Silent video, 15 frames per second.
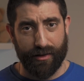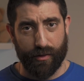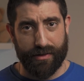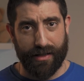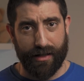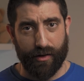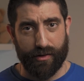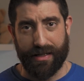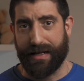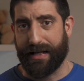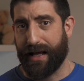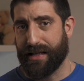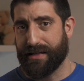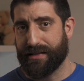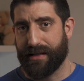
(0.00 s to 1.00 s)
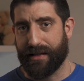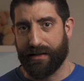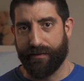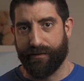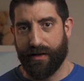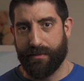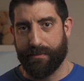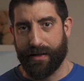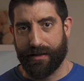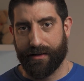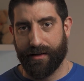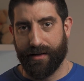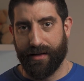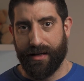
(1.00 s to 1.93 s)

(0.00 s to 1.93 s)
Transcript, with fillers: those echoes and canceling the feedback